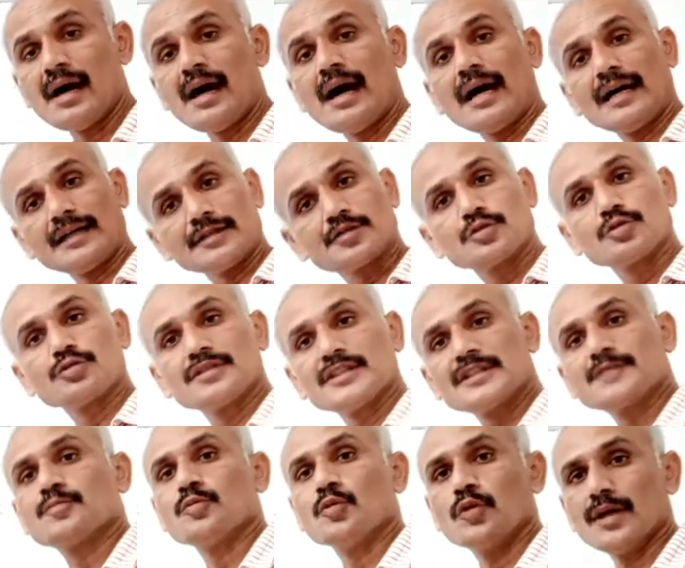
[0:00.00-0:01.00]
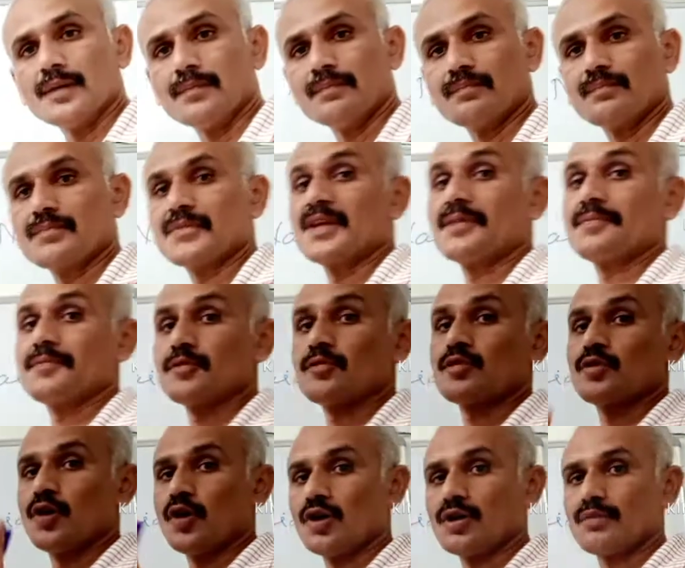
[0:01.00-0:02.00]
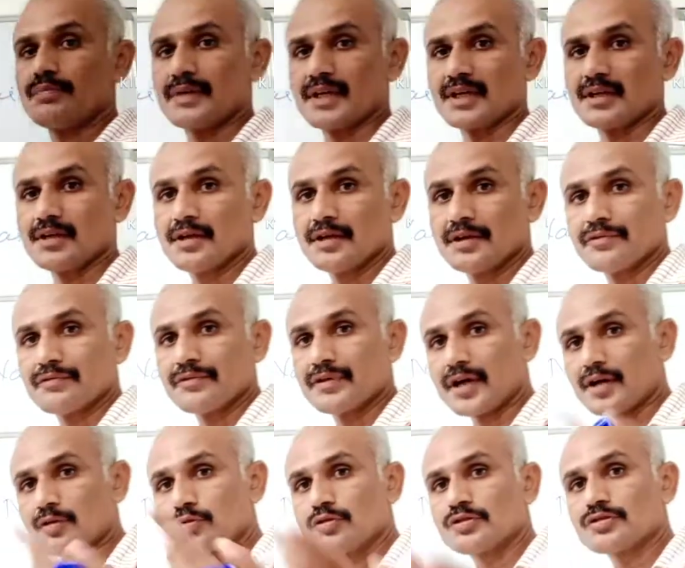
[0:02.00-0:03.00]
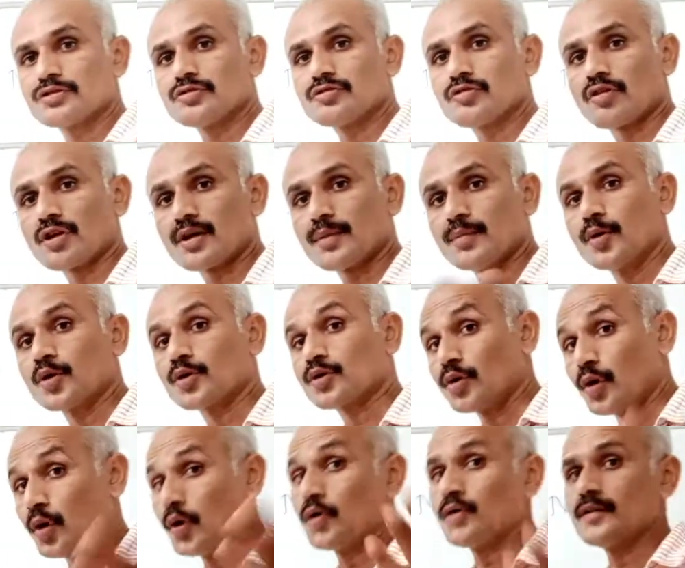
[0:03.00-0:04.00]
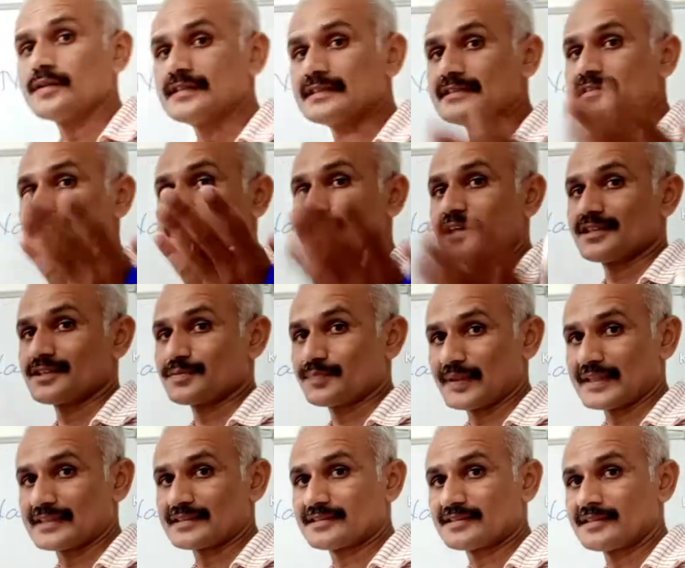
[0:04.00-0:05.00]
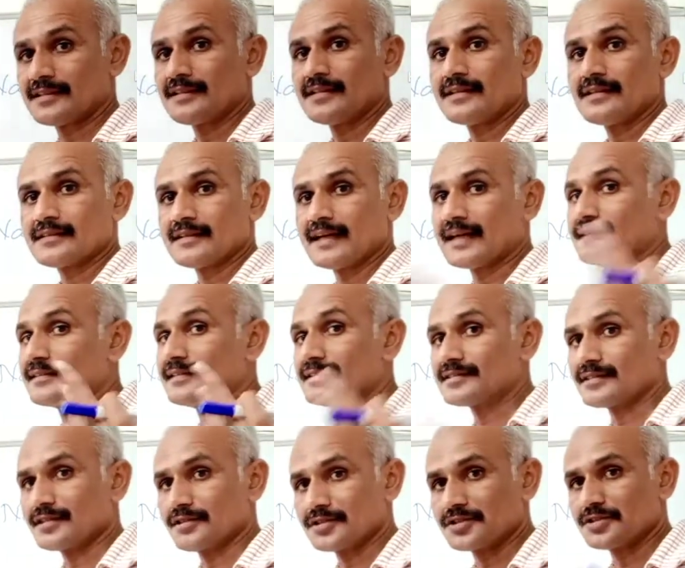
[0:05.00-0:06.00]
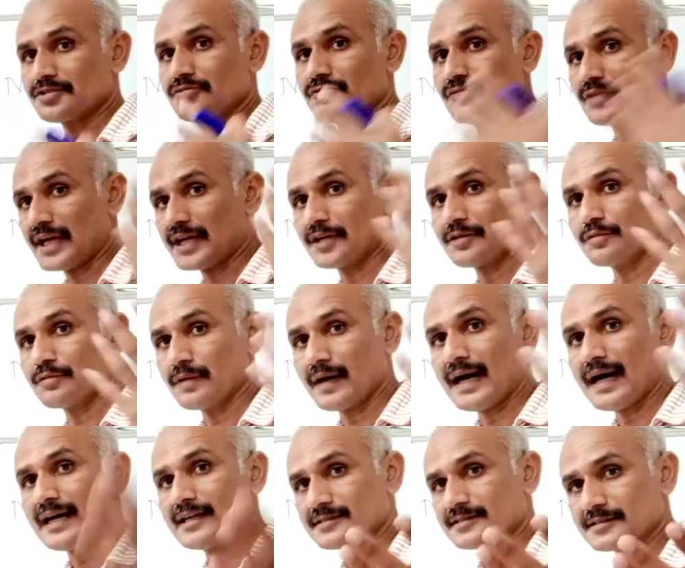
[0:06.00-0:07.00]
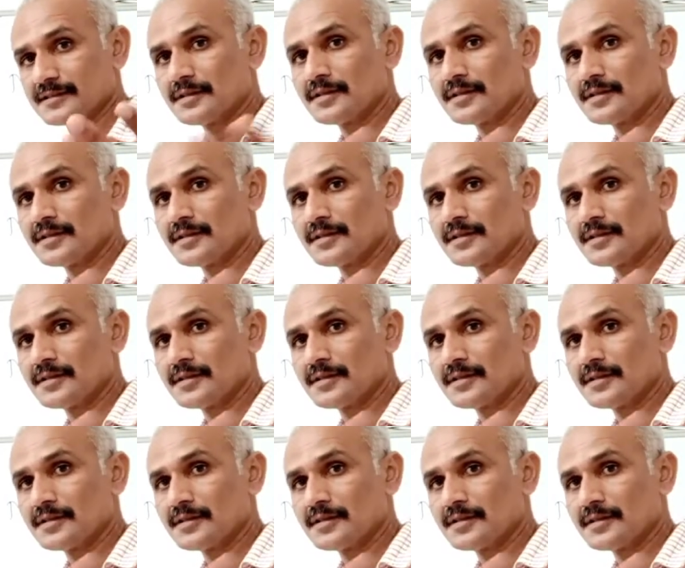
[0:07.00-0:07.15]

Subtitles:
And through this poem, If You Call Me, we are going to talk about all these aspects that the Sarojini Naidu has.